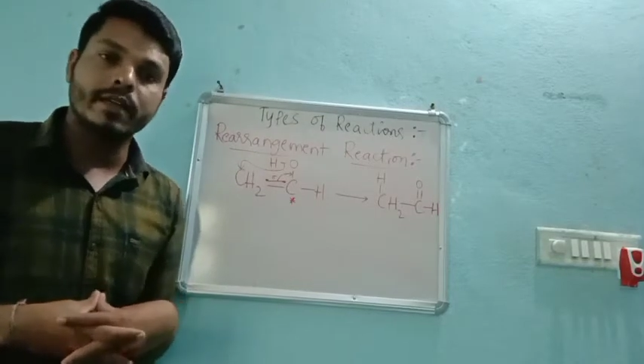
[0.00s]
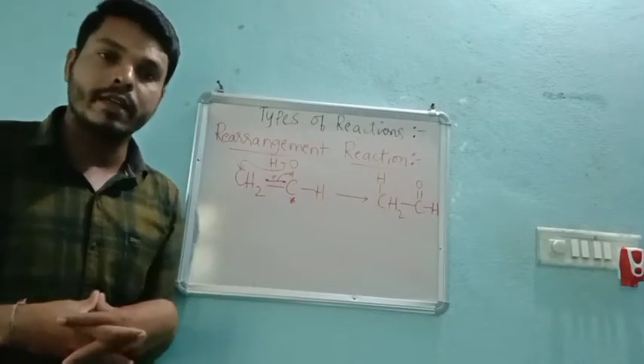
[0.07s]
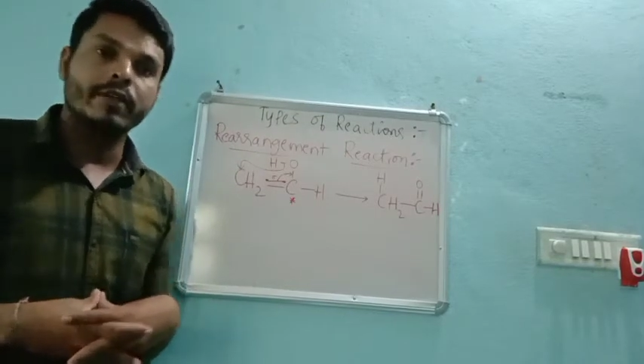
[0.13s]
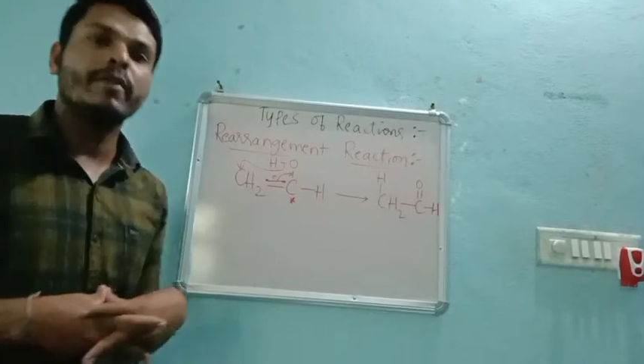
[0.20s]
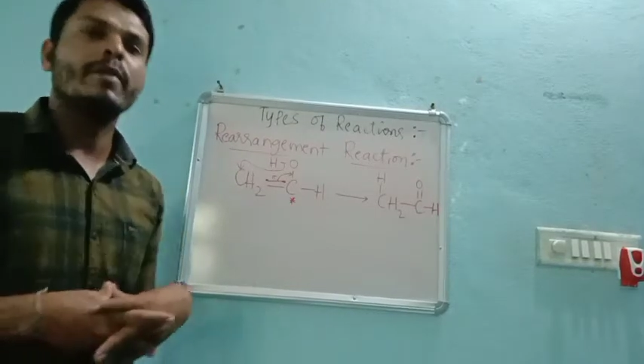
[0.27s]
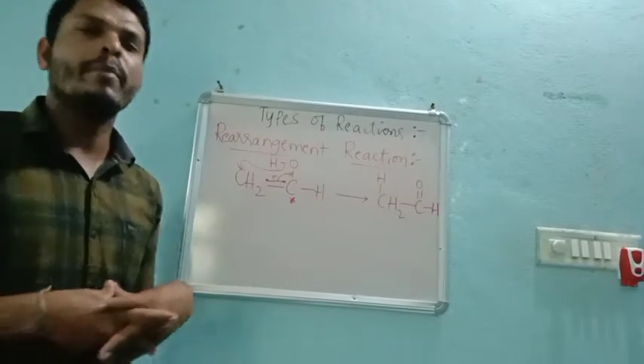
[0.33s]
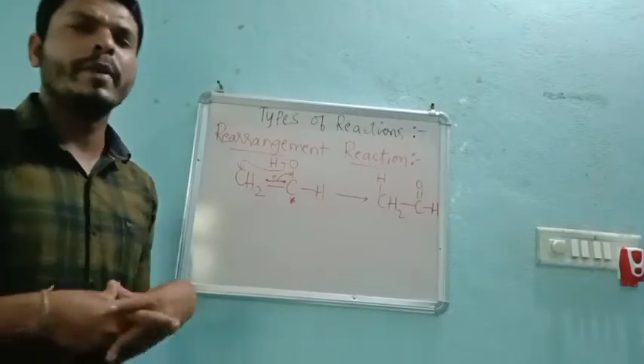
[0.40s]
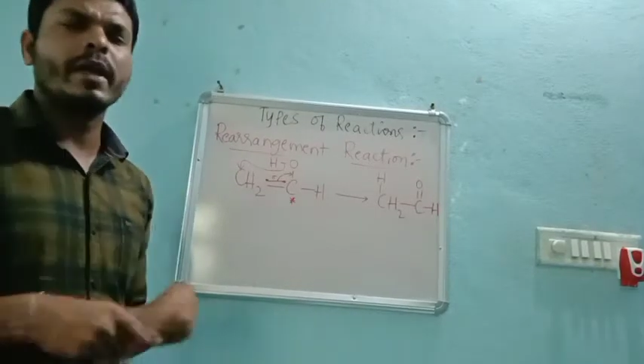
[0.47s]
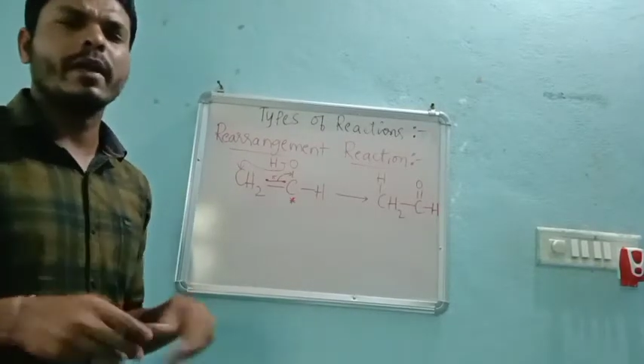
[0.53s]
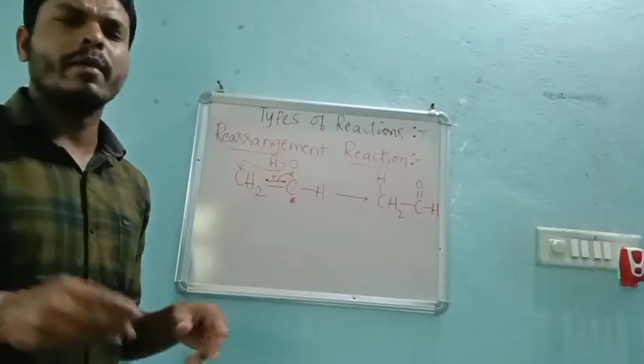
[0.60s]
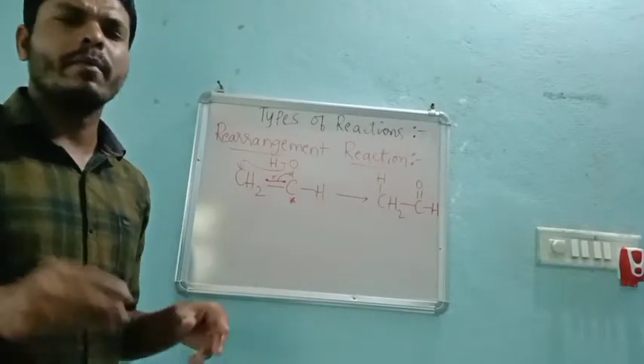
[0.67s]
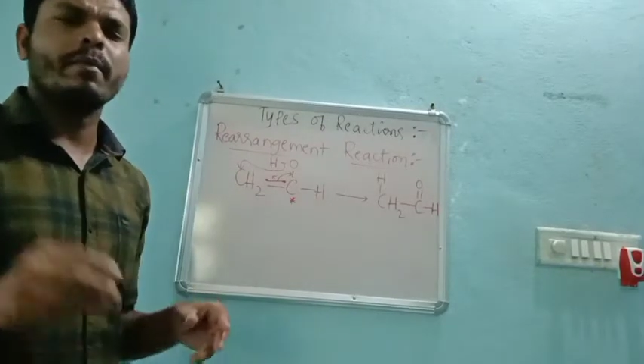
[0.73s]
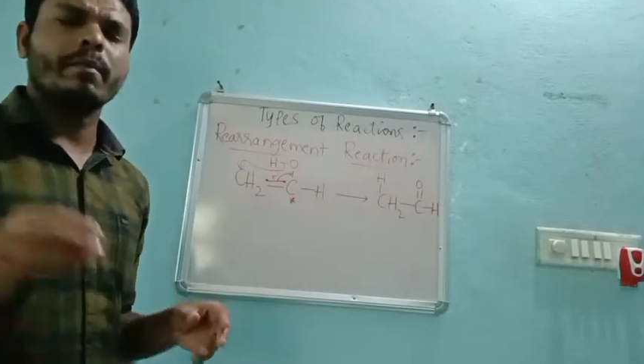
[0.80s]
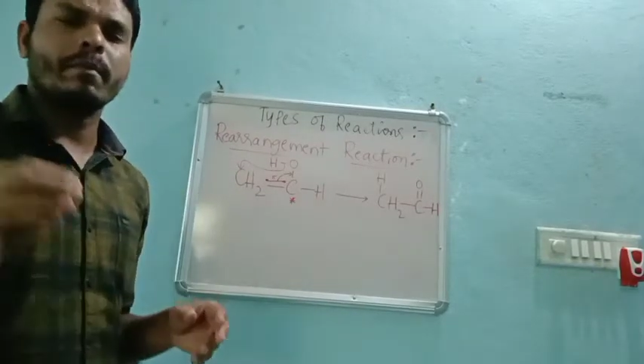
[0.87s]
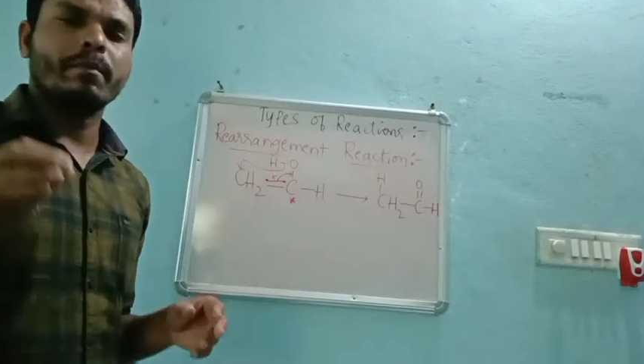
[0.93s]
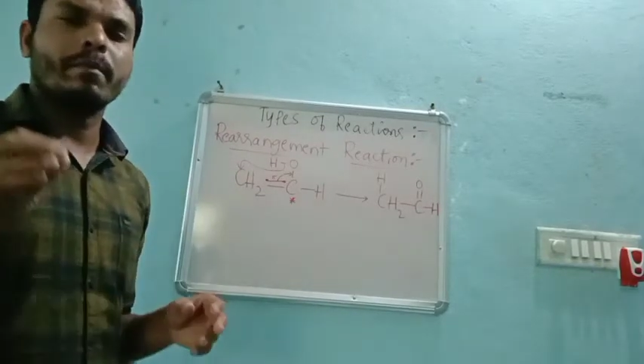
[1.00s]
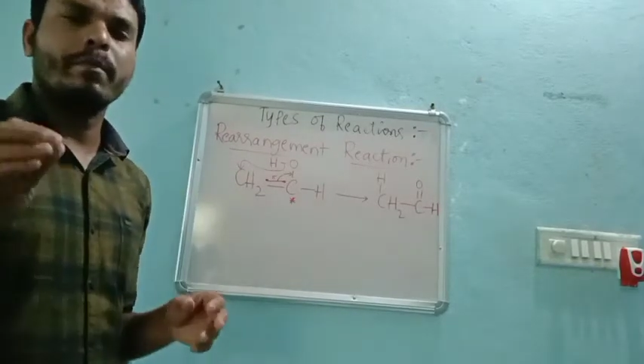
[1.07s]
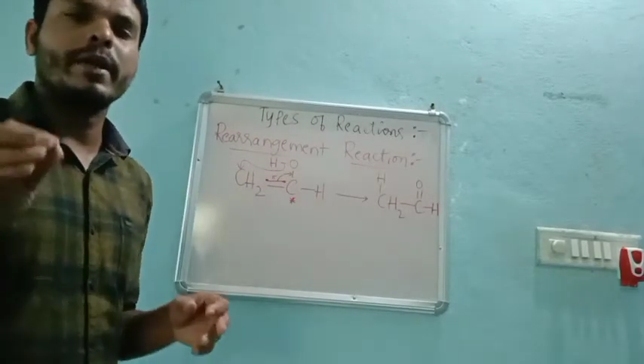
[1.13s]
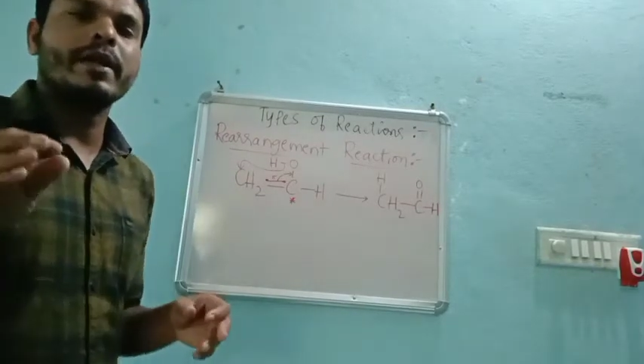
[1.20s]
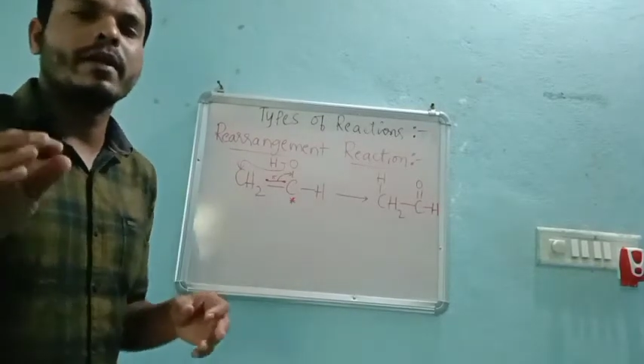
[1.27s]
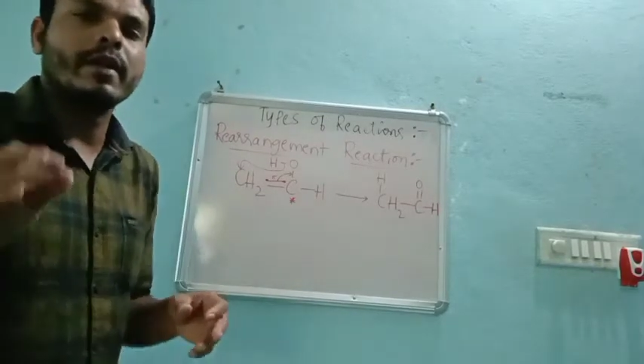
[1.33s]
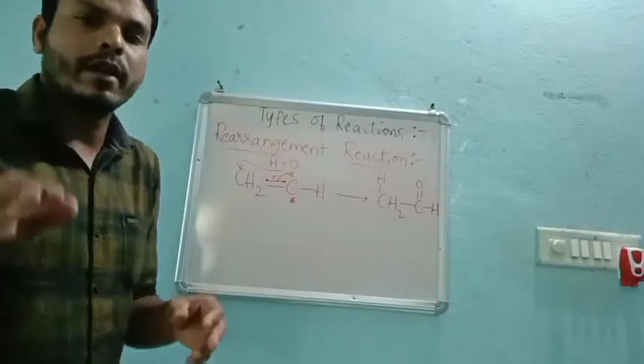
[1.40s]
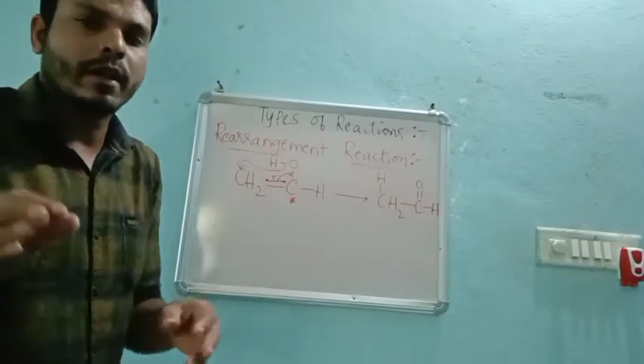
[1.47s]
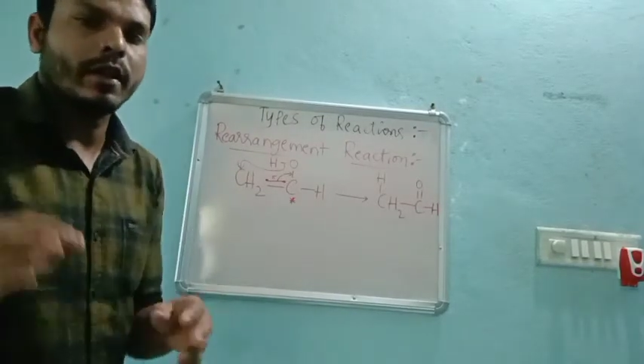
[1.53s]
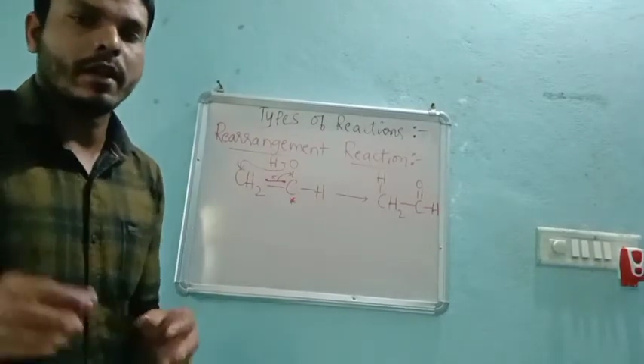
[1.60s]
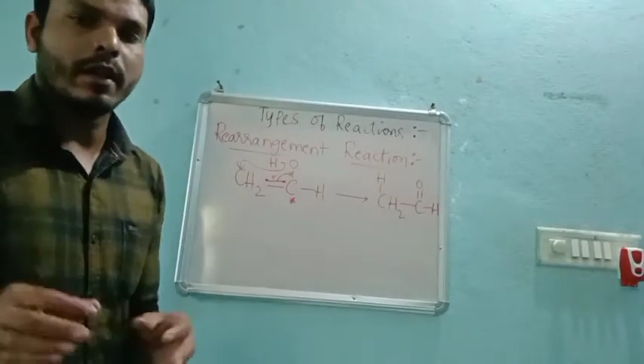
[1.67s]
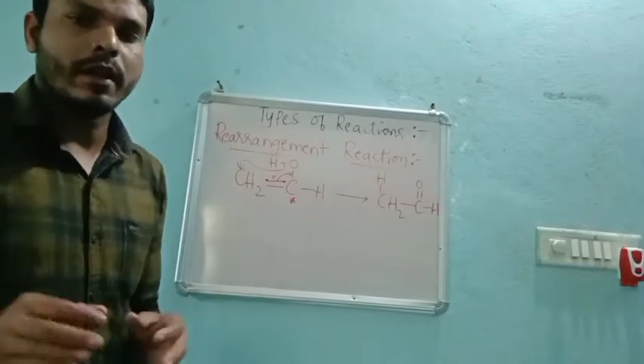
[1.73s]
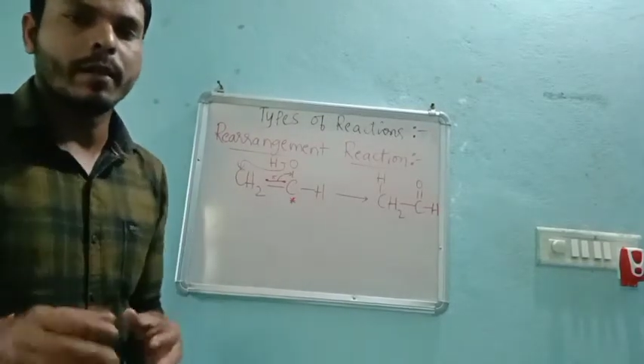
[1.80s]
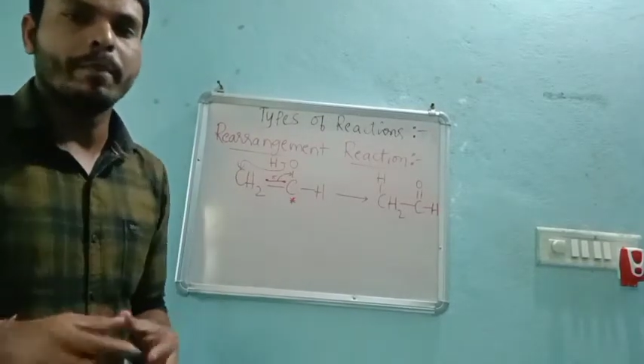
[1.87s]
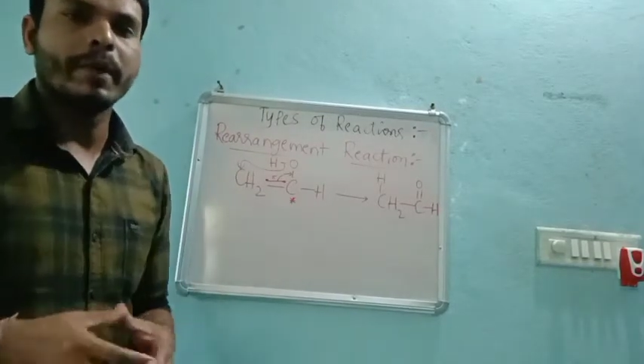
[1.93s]
it will be bit
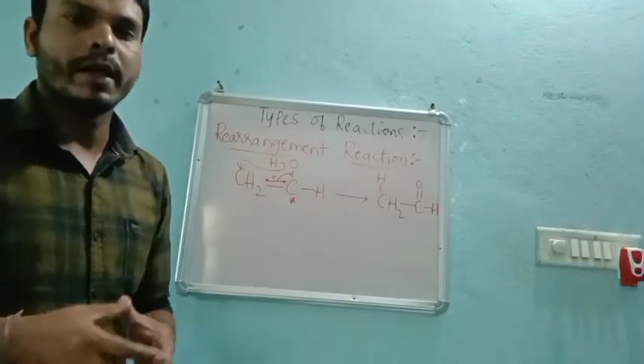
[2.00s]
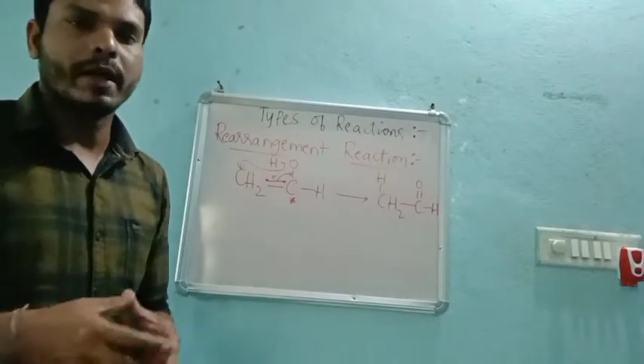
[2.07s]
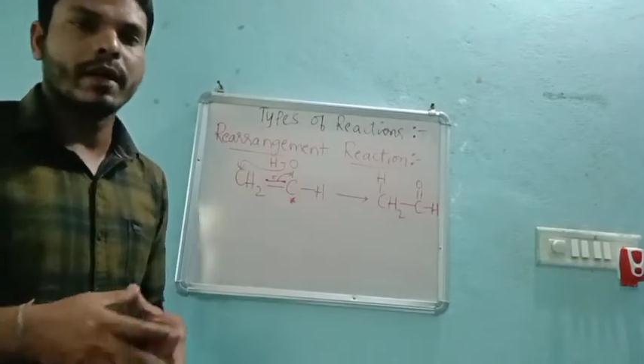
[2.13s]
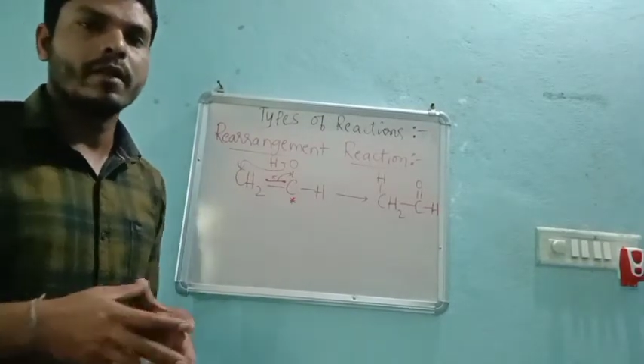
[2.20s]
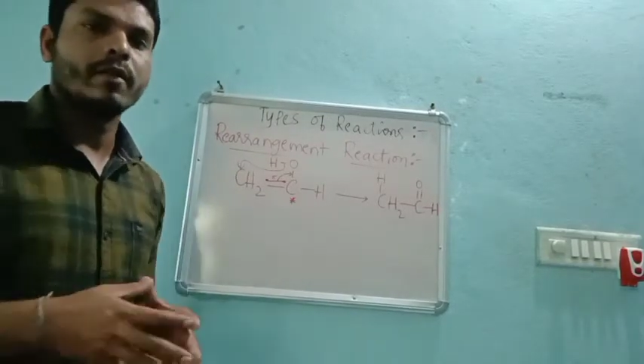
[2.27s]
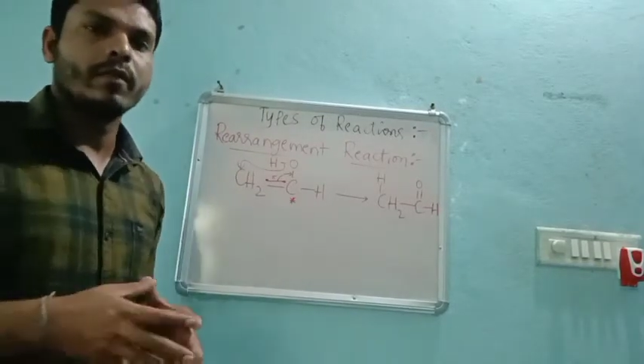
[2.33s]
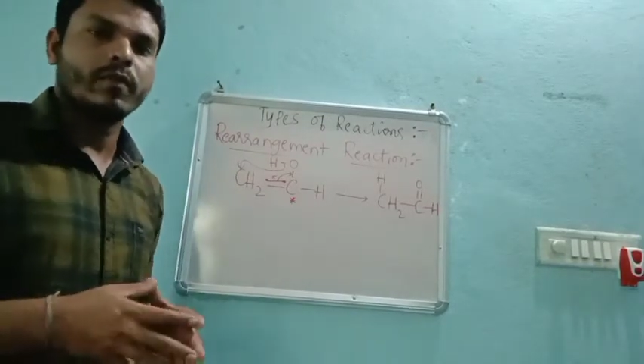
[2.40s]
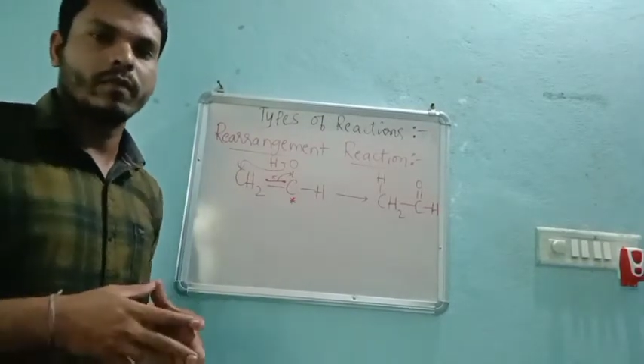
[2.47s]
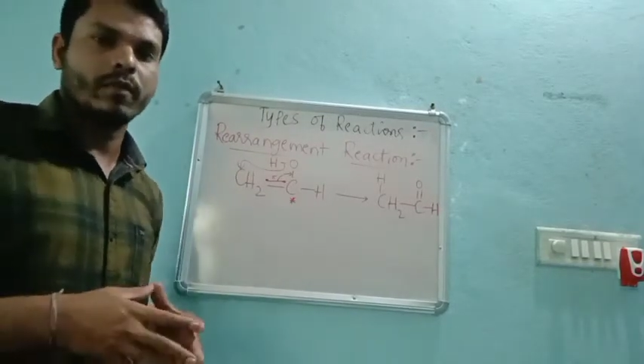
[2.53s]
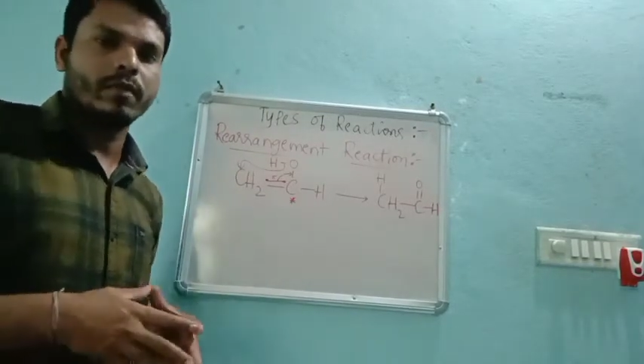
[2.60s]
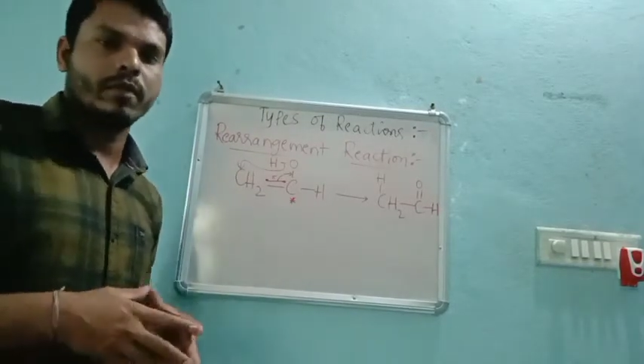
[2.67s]
typical